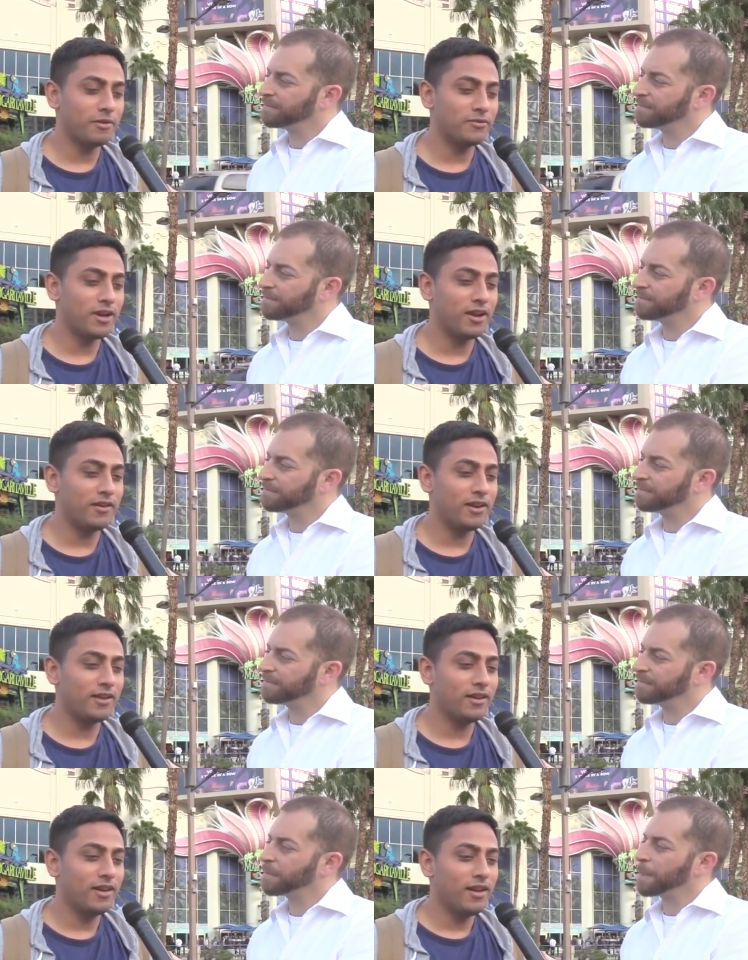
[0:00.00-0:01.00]
Speaker 1: from China,
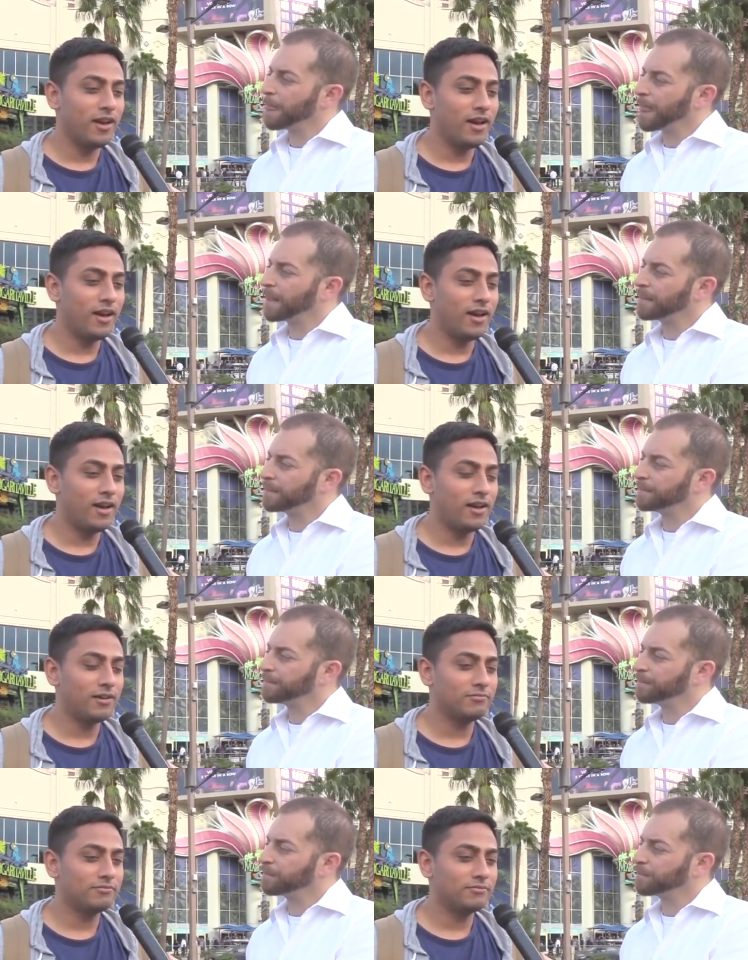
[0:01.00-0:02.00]
right?
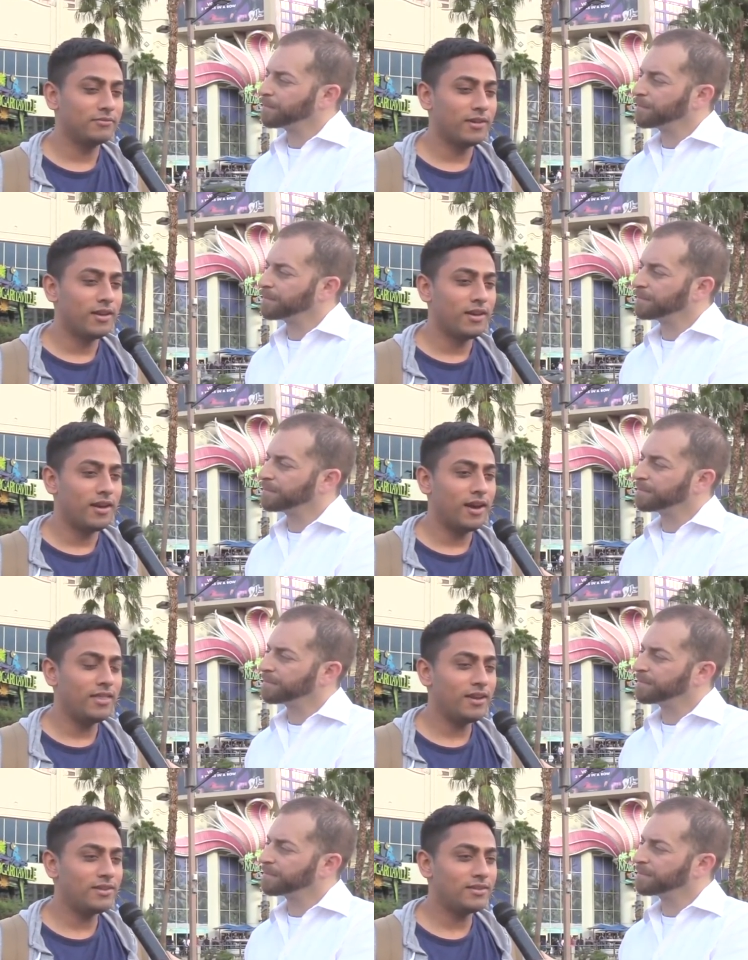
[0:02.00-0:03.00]
Uh, I
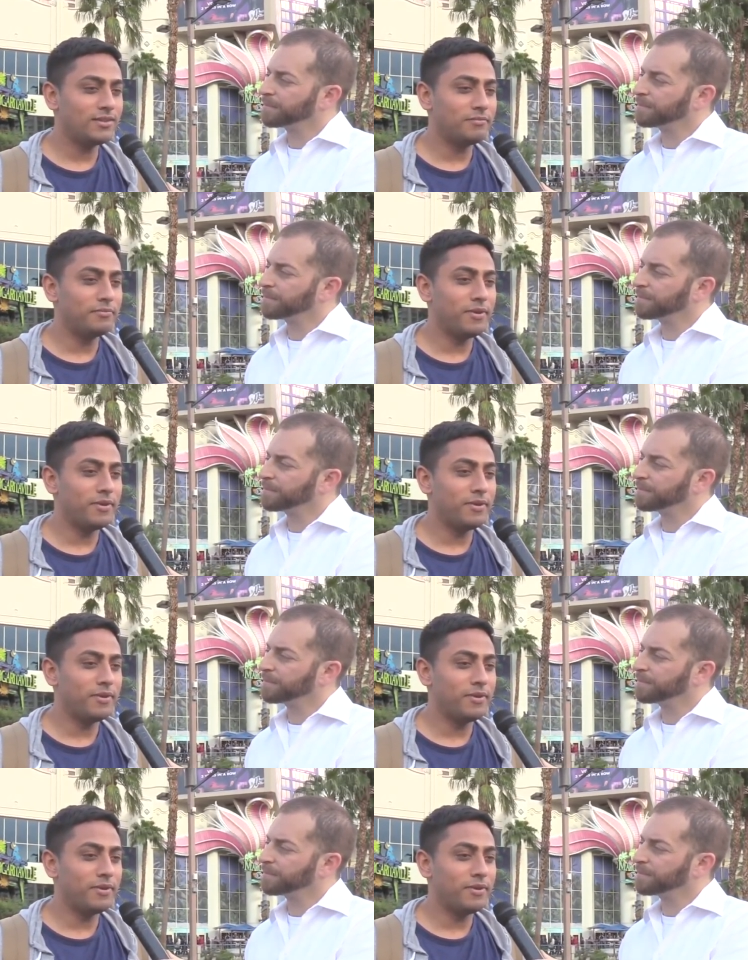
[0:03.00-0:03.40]
think it's